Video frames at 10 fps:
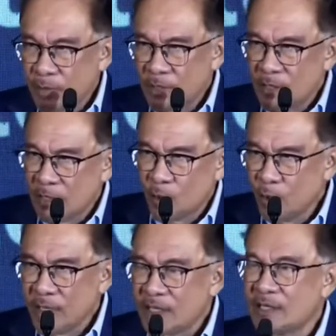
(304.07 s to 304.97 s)

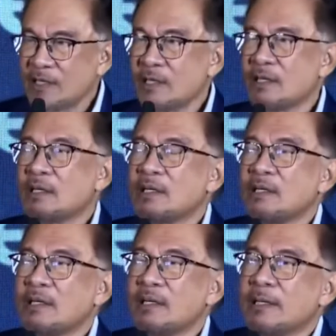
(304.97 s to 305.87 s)
including
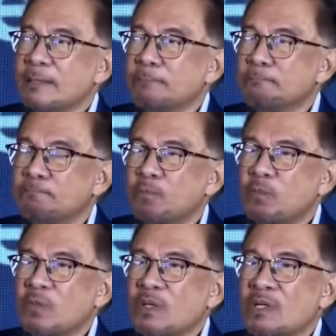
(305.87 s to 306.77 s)
the
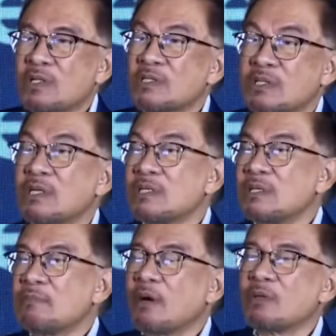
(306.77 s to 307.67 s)
concern
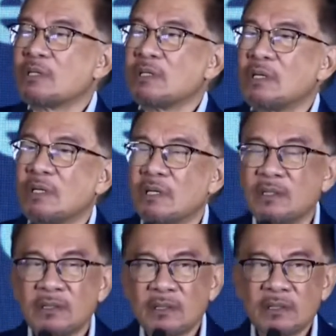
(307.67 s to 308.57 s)
about
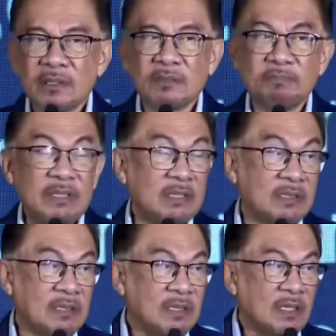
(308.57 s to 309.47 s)
the
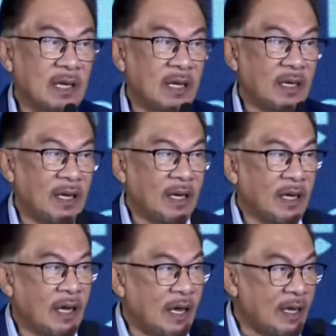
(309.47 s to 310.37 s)
peace
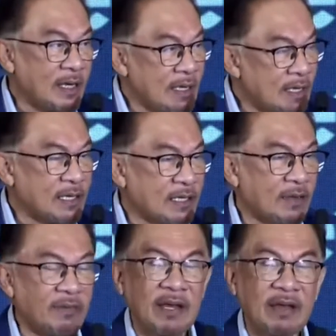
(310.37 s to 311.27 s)

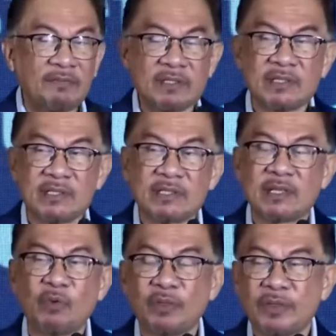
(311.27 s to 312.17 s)
initiative and efforts in the
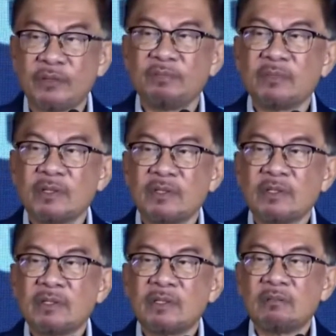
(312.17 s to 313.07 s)
South.
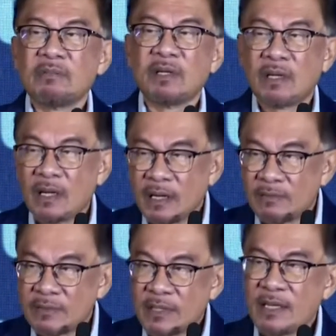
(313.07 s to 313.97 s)
I've
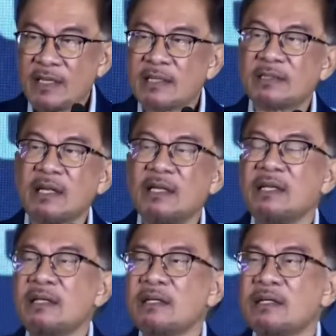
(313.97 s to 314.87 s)
said
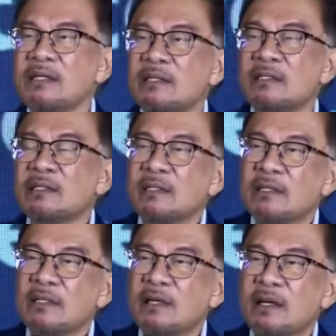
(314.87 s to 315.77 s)
yesterday,
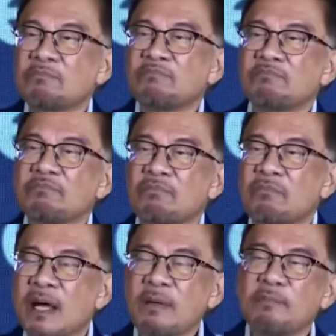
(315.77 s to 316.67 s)

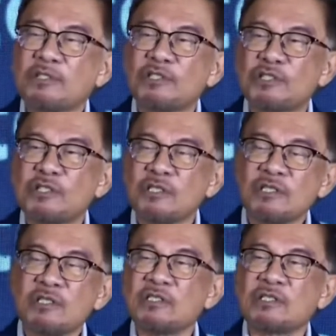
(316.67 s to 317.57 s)
my
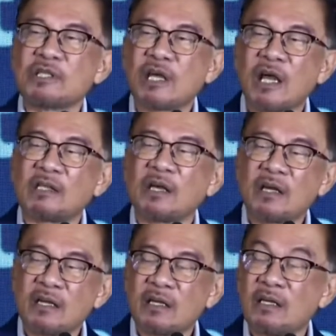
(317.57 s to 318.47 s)
position is
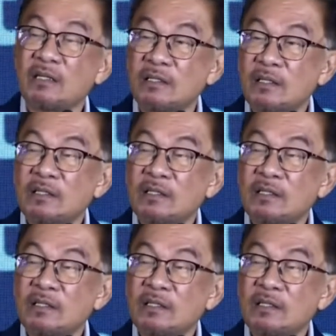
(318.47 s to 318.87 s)
categorical,